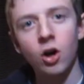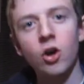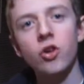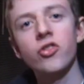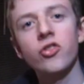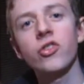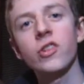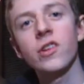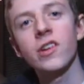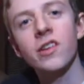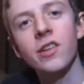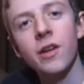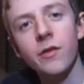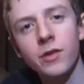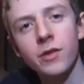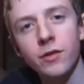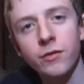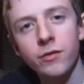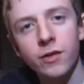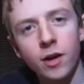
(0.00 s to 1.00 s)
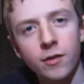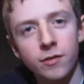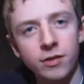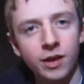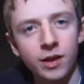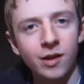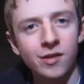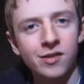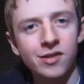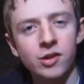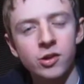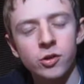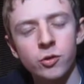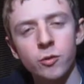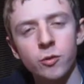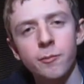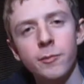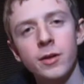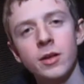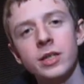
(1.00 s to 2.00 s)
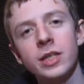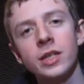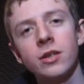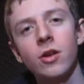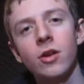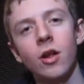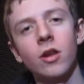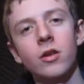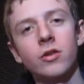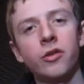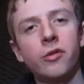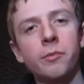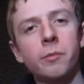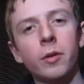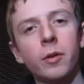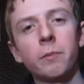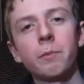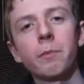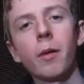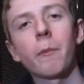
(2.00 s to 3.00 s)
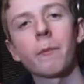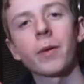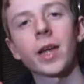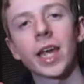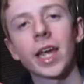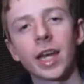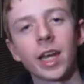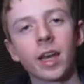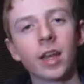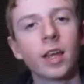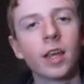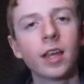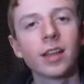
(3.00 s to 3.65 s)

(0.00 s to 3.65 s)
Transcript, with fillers: 175,000 to a million dollars per pumpkin.